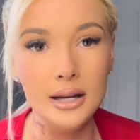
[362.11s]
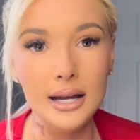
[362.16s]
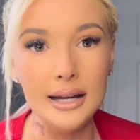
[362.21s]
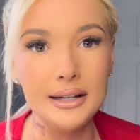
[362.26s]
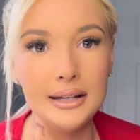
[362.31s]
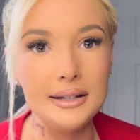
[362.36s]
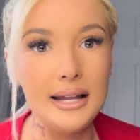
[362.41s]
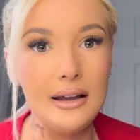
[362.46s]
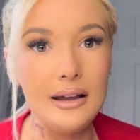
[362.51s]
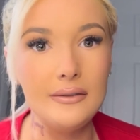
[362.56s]
I
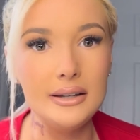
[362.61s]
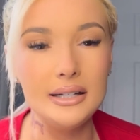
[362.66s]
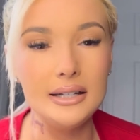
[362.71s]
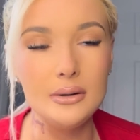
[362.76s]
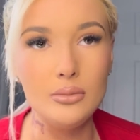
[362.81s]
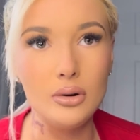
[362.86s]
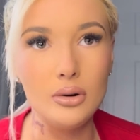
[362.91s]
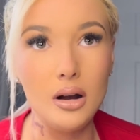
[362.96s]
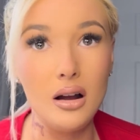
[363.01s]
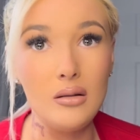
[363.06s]
didn't have
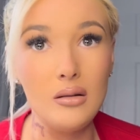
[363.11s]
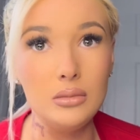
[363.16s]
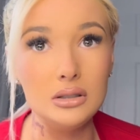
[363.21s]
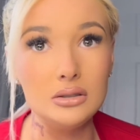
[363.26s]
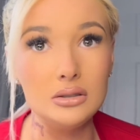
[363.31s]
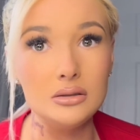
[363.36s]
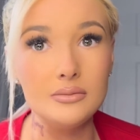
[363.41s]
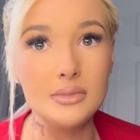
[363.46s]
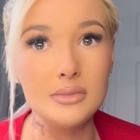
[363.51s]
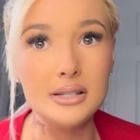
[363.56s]
any
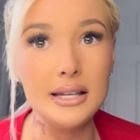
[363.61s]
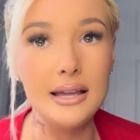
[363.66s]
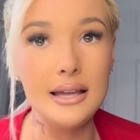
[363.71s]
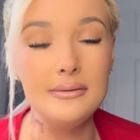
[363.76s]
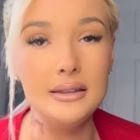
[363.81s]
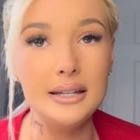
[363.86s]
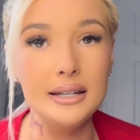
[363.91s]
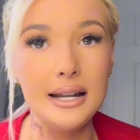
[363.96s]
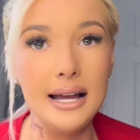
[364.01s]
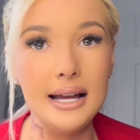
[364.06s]
problems.
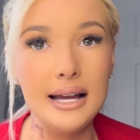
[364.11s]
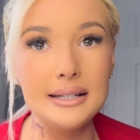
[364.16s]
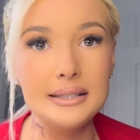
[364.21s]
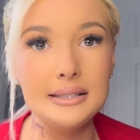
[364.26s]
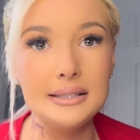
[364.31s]
And then I had to